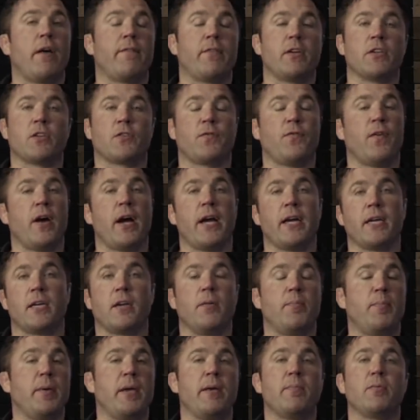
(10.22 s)
obvious fight.
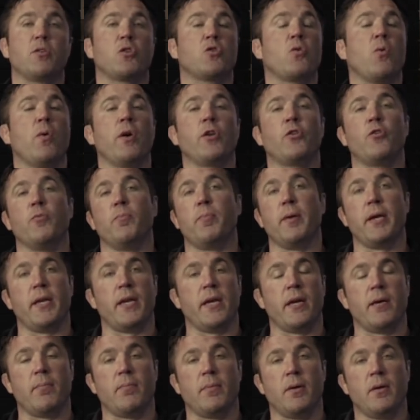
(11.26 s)
Khabib is going to
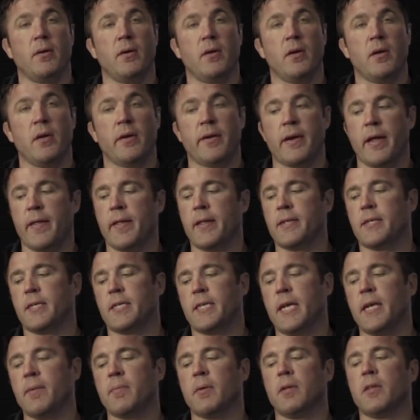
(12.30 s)
beat him. Now, that
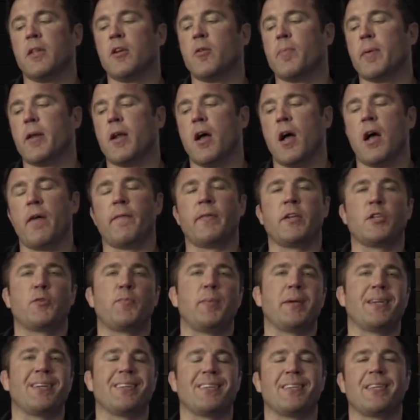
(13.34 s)
seemed a little bit
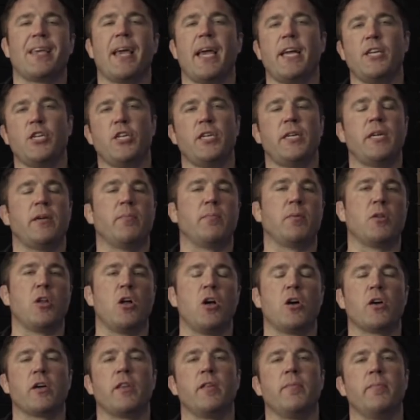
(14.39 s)
obvious because Gaethje didn't
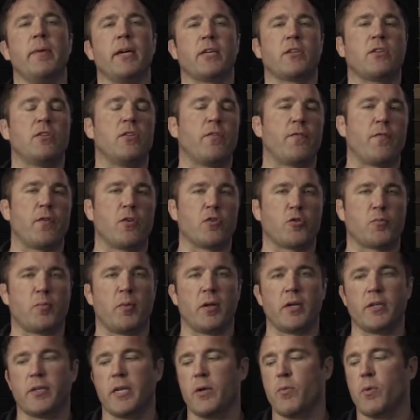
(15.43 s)
belong in the mix in the first
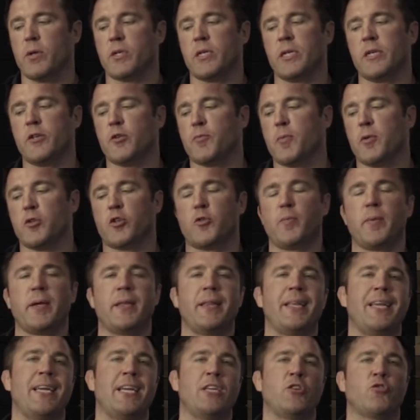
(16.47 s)
place. He wasn't even supposed to
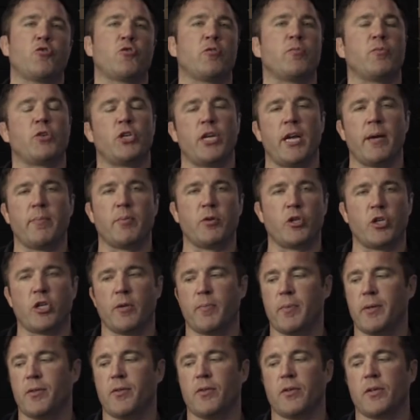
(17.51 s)
be in the interim
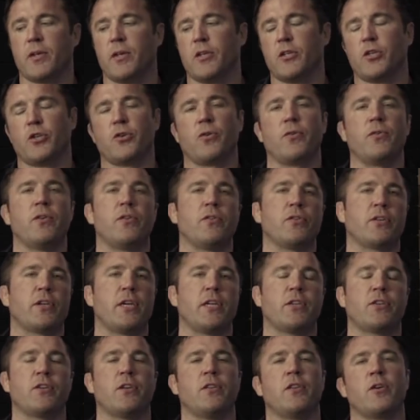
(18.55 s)
championship. He took it on short notice,
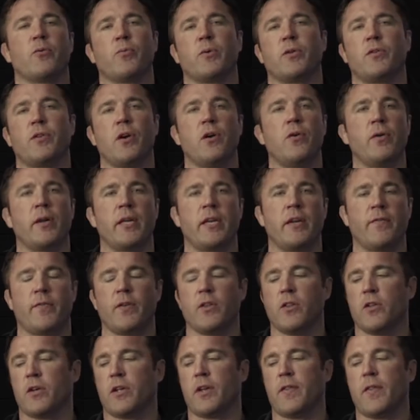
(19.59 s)
gets on there with Tony. And
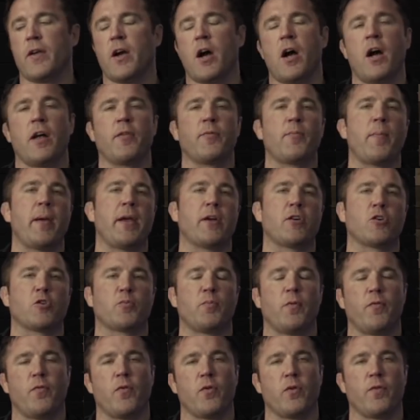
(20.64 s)
if you look at the odds
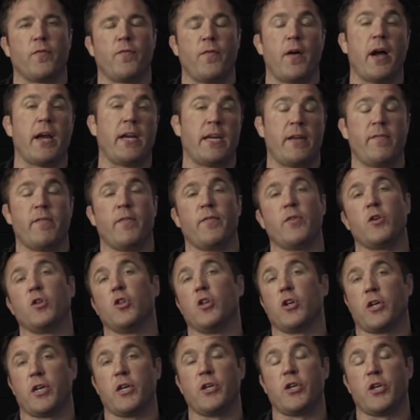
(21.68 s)
makers before the fight, even if you
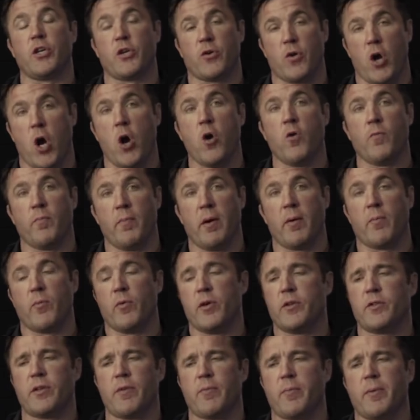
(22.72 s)
look into your own
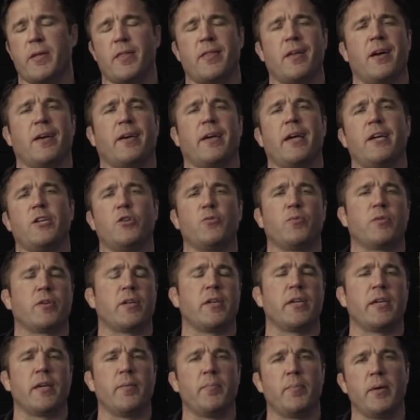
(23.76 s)
memories, everybody thought Gaethje was
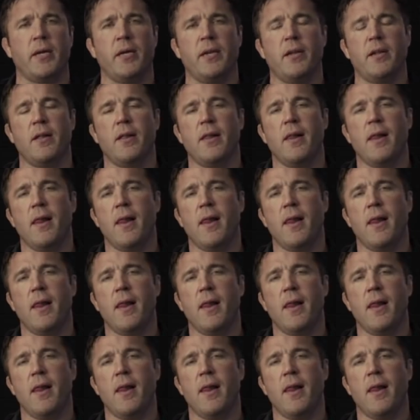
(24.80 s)
going to get beat.